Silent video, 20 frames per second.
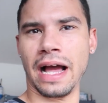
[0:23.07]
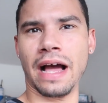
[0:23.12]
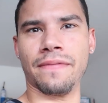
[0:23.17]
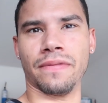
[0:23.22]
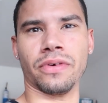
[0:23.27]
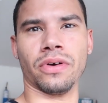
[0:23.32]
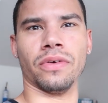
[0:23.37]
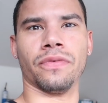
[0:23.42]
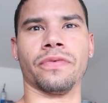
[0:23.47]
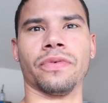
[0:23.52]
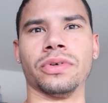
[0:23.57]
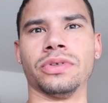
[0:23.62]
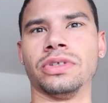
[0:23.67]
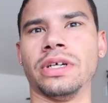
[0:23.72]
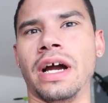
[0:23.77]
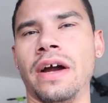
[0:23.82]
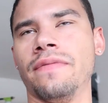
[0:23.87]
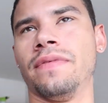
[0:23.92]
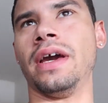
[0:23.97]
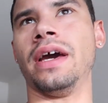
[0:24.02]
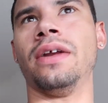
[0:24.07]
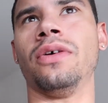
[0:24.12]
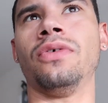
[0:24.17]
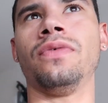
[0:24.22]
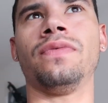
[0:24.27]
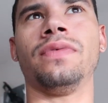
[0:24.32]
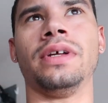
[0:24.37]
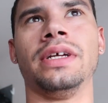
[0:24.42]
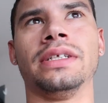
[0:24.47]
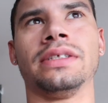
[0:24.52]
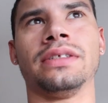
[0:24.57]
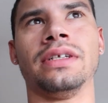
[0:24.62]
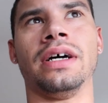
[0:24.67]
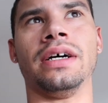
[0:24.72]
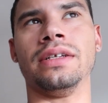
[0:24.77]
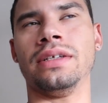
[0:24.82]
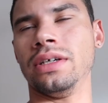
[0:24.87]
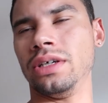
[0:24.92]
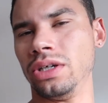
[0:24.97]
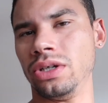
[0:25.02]
I haven't gone for a drive yet. Hopefully it's
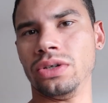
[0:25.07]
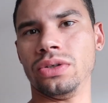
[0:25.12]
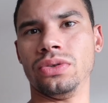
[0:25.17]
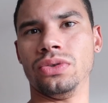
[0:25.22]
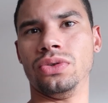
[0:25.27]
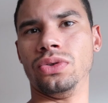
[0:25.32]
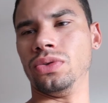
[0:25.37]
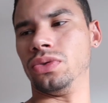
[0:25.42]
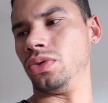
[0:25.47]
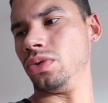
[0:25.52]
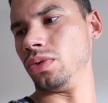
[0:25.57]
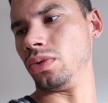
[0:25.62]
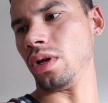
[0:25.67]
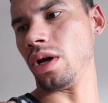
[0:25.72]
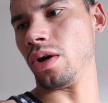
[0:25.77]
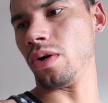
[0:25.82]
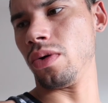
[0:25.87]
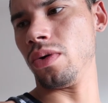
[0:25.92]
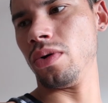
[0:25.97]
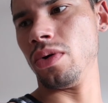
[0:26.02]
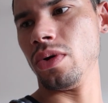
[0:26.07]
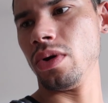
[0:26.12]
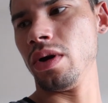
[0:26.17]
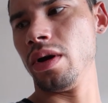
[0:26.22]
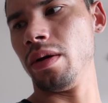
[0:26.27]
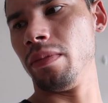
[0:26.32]
not too low.